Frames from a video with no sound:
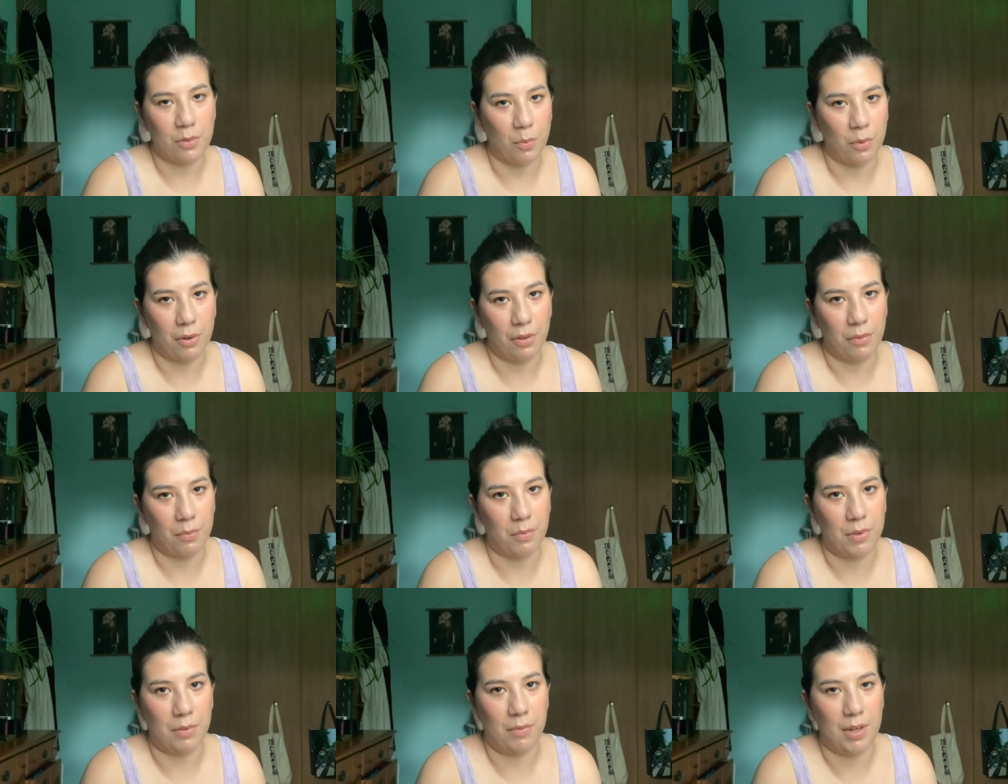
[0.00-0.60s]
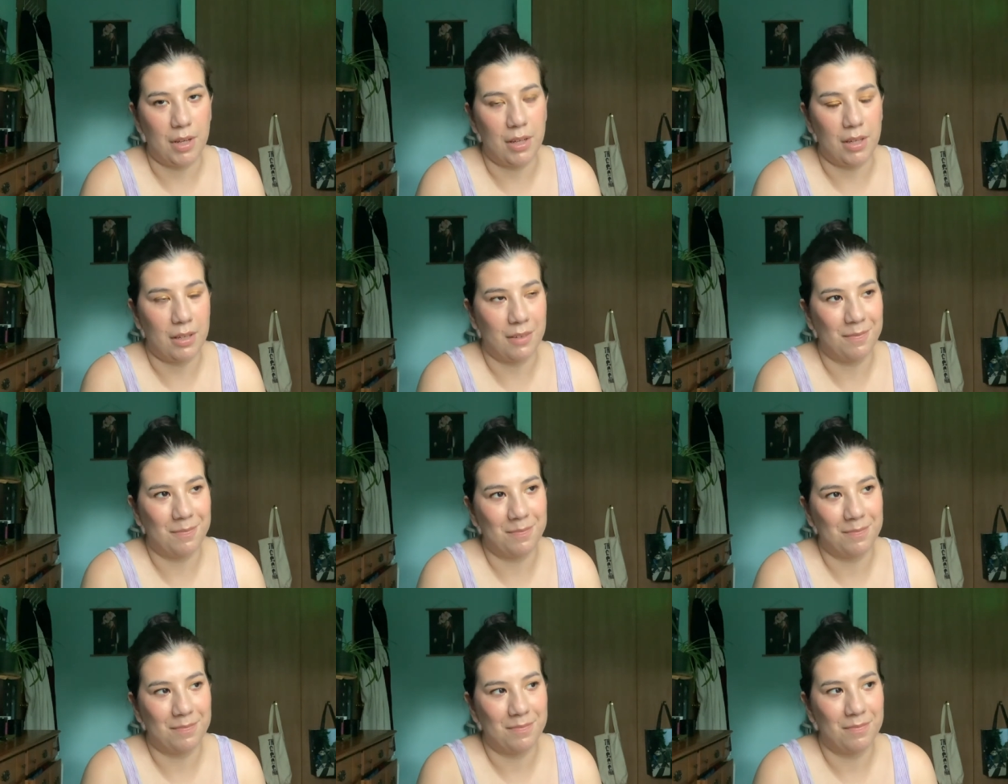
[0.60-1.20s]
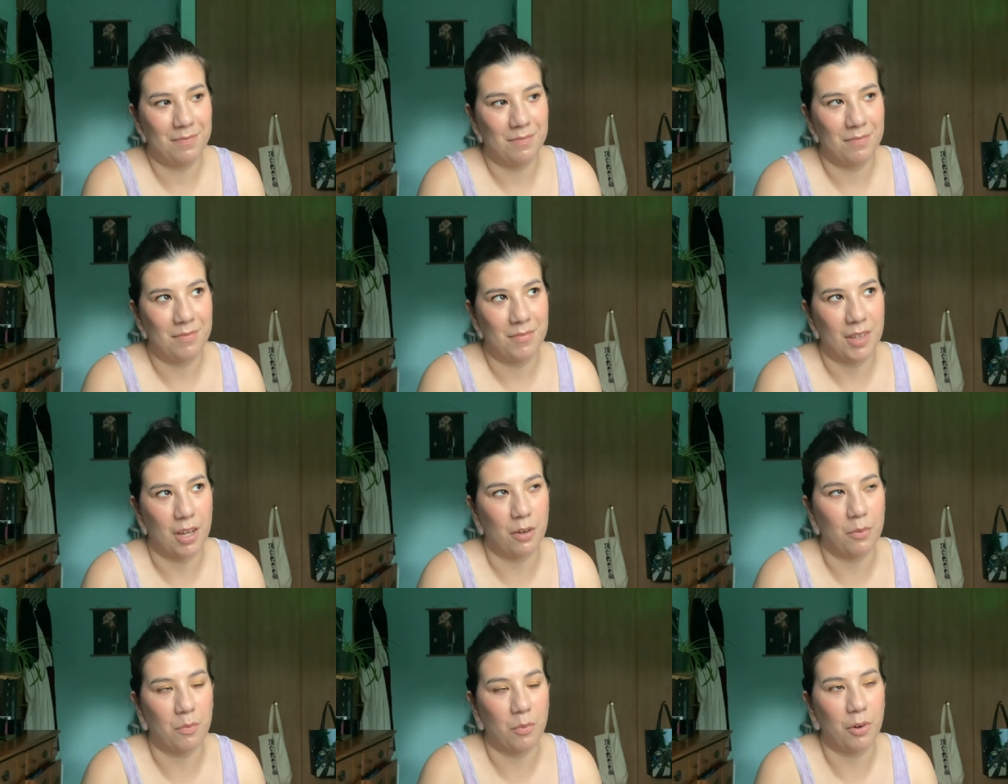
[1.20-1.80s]
worth rereading
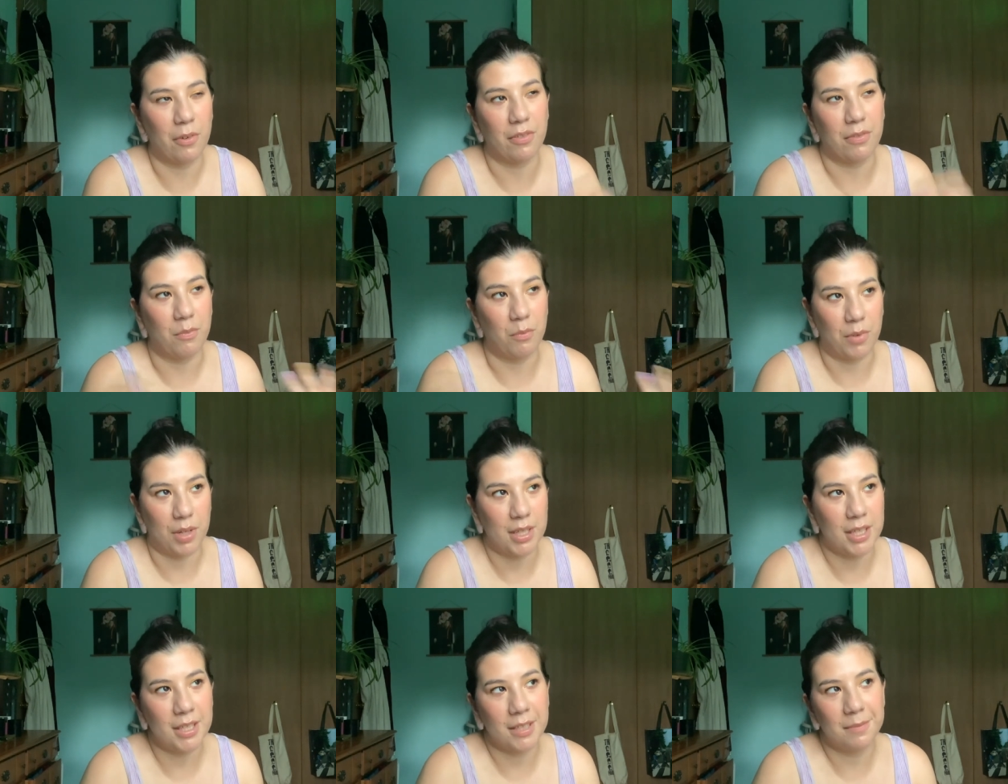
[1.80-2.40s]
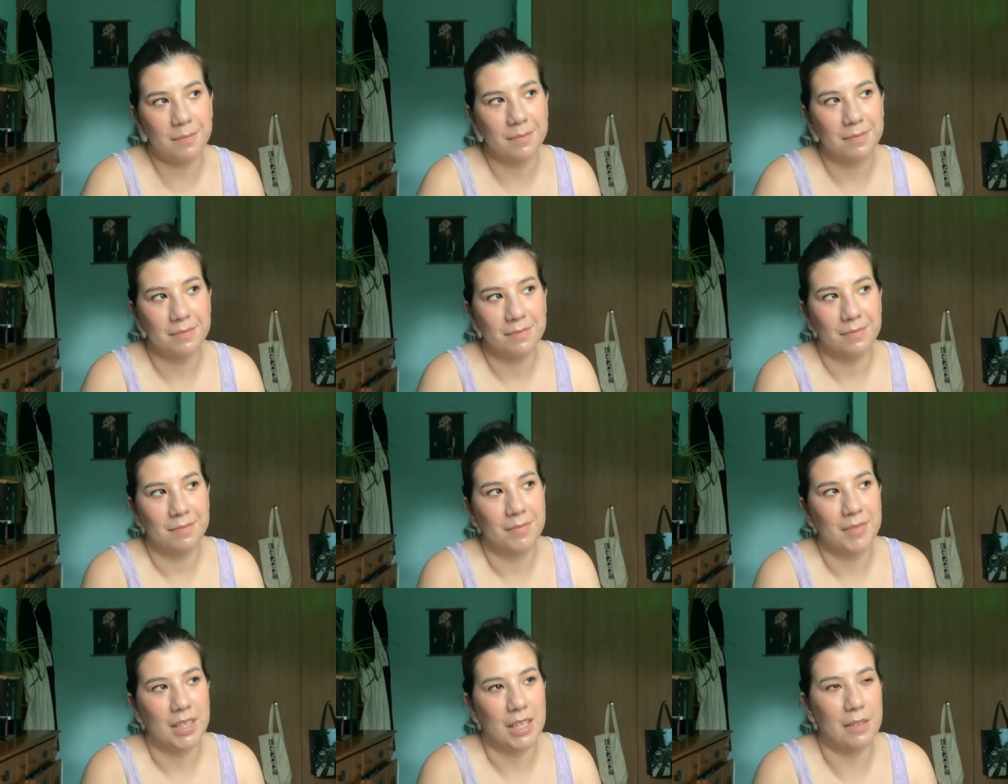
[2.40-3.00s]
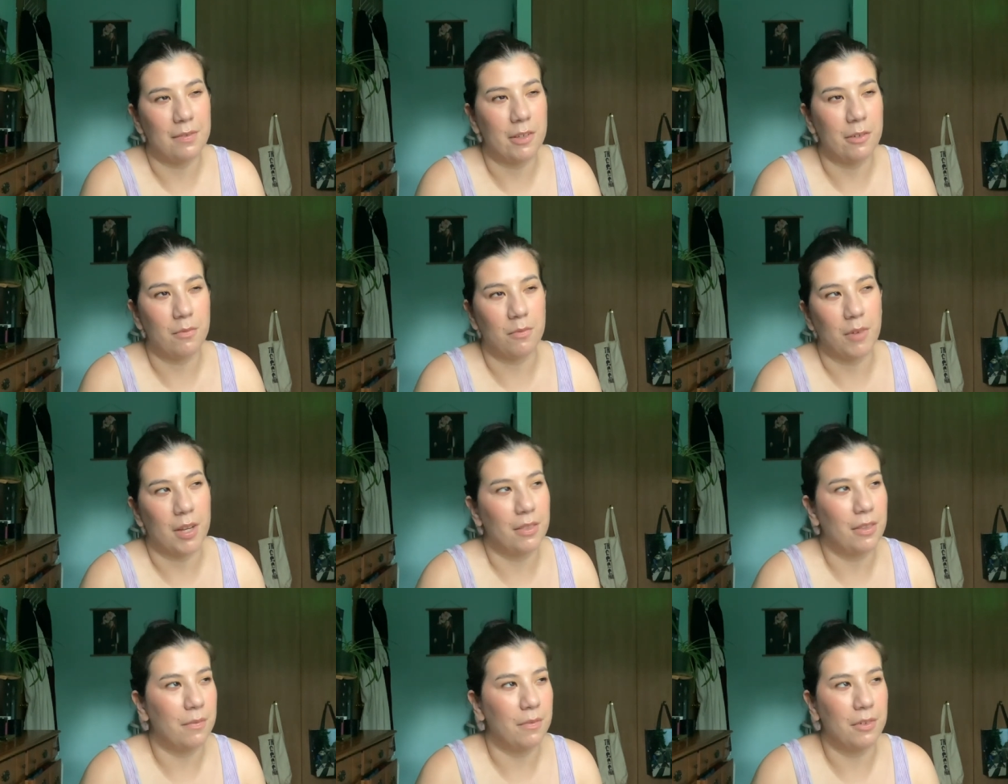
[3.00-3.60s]
or worth reading if you've
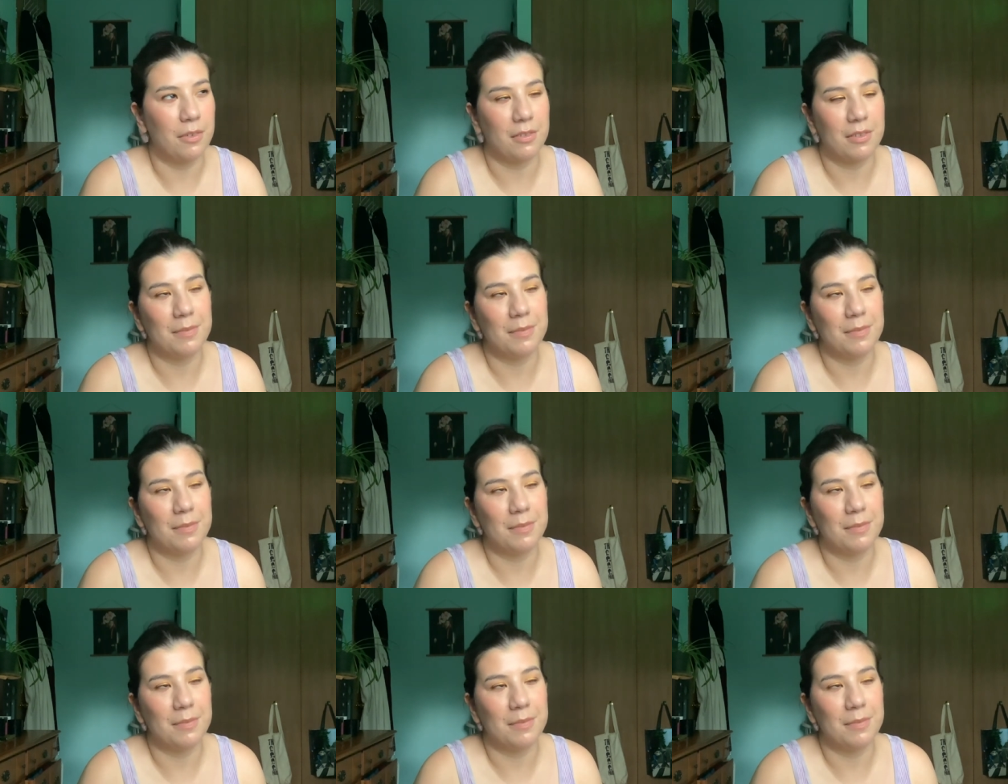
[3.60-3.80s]
read the first.